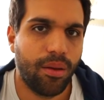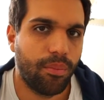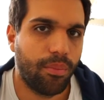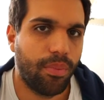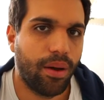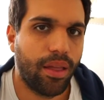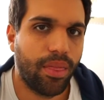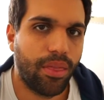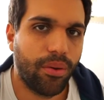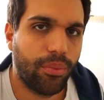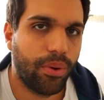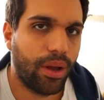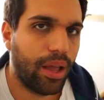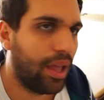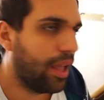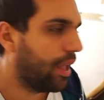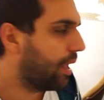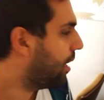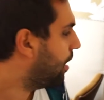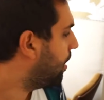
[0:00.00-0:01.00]
By the
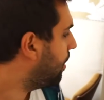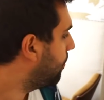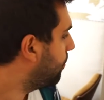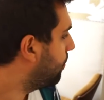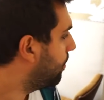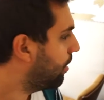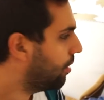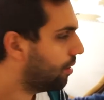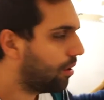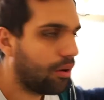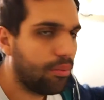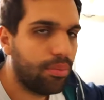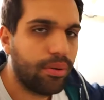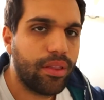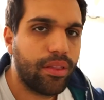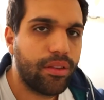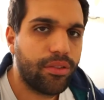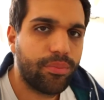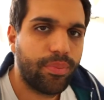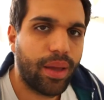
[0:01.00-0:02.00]
way, I will
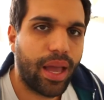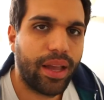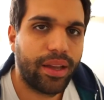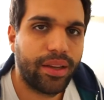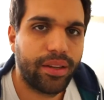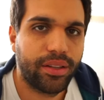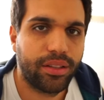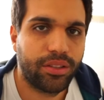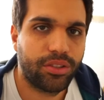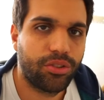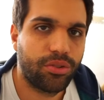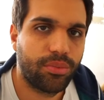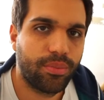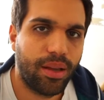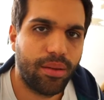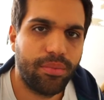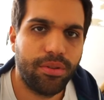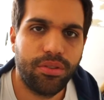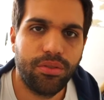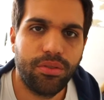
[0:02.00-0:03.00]
open this package
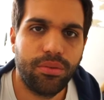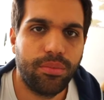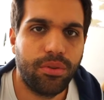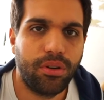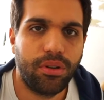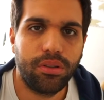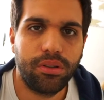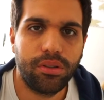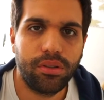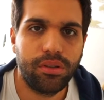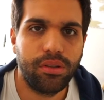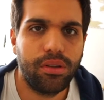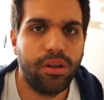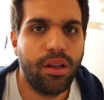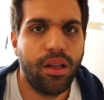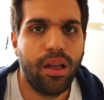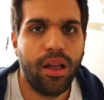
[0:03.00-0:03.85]
maybe tomorrow.